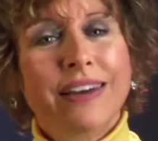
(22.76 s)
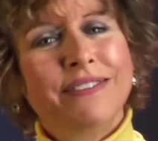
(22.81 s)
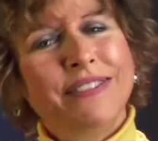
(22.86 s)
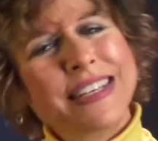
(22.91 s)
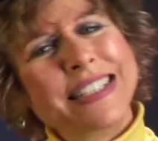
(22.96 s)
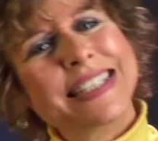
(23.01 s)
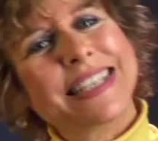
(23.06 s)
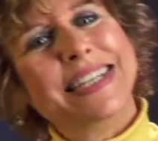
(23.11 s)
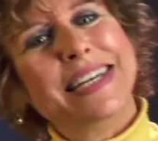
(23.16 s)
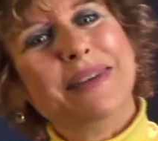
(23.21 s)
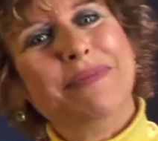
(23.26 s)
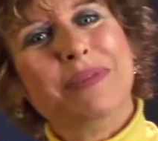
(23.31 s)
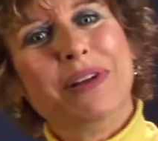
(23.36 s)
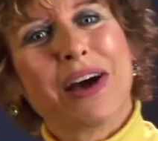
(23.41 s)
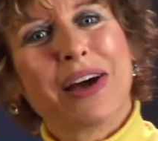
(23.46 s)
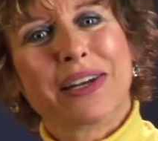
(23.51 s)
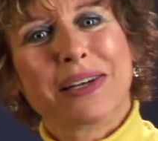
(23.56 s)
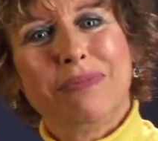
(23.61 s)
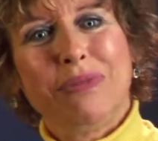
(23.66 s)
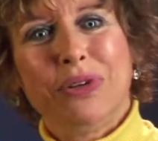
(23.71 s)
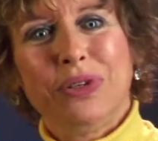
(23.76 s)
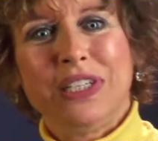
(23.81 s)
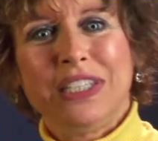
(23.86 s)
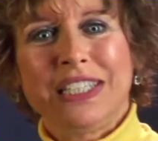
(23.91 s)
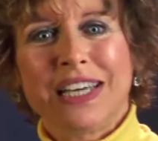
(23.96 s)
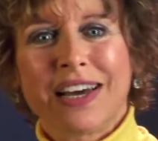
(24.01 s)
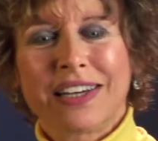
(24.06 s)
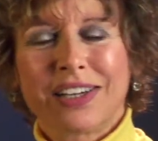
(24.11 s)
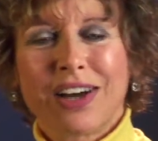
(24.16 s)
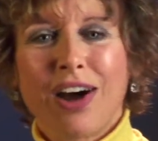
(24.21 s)
Visit
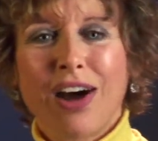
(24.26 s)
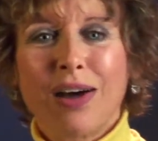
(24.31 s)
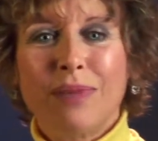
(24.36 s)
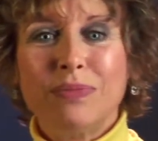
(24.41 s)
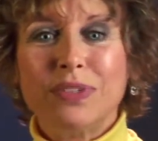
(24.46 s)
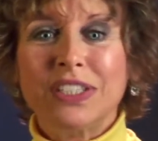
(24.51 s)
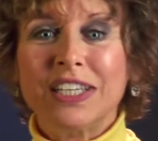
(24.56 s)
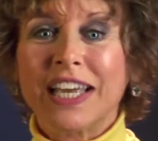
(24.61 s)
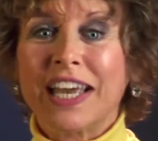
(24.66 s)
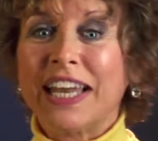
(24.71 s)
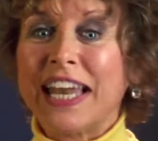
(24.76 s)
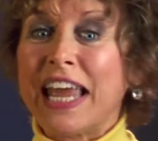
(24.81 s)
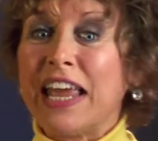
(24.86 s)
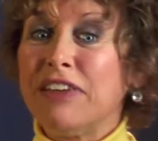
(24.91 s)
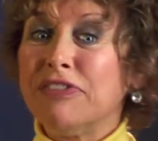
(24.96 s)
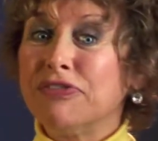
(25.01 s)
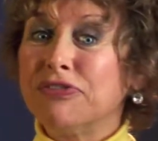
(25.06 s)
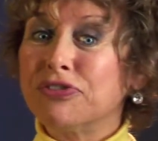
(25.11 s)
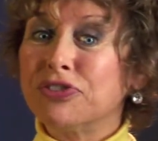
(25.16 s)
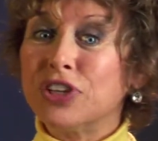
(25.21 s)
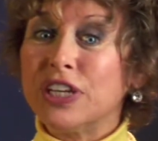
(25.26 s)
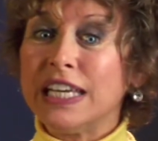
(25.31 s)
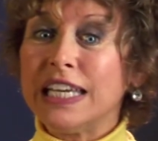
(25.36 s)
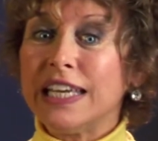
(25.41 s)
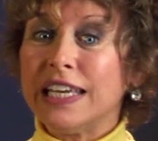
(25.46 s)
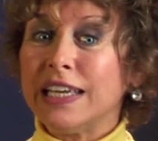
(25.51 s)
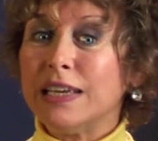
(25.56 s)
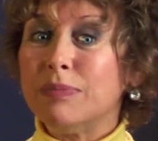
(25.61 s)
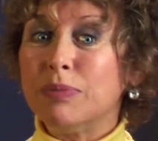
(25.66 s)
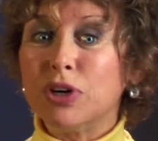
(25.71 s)
hypnoticbeauty.com to get a free
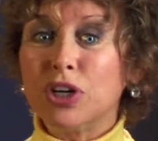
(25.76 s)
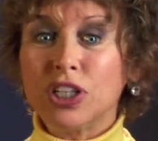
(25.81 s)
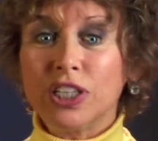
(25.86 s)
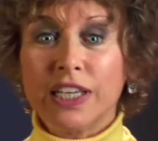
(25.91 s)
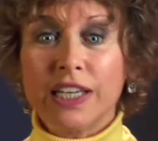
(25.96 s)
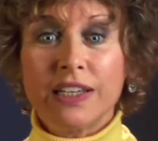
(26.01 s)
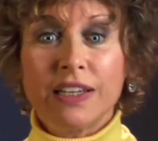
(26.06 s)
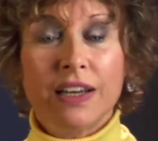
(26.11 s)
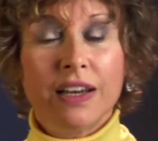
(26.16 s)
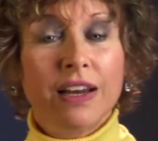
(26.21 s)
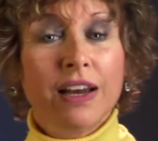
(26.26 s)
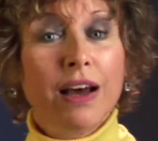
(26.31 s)
eBooklet